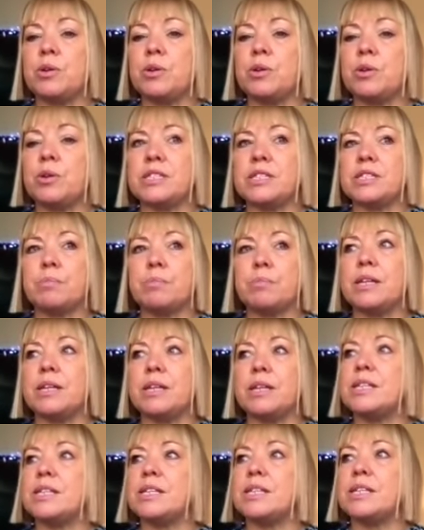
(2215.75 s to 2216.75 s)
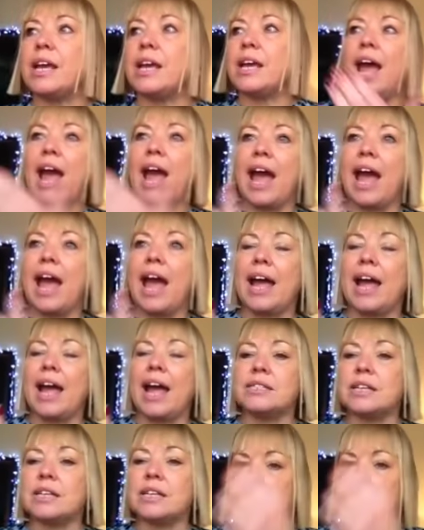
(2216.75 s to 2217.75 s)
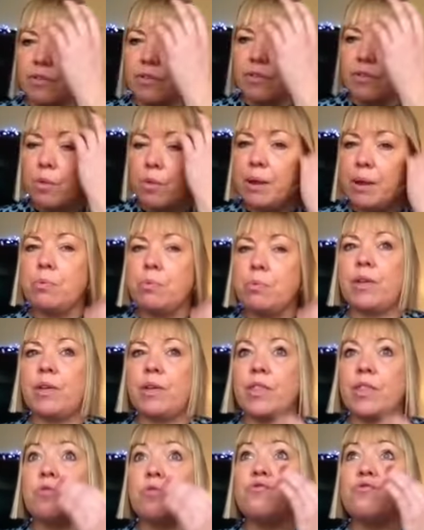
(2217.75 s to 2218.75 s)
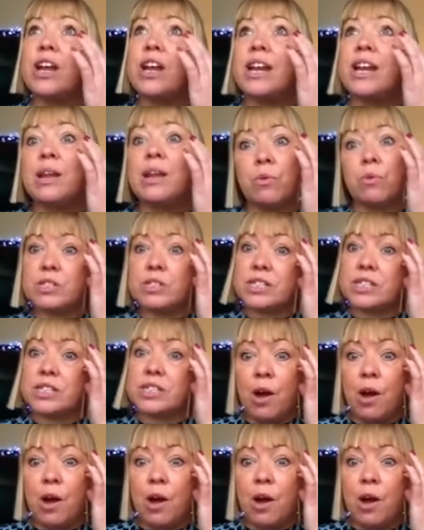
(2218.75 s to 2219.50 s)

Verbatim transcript: disability and there are people there that really want to help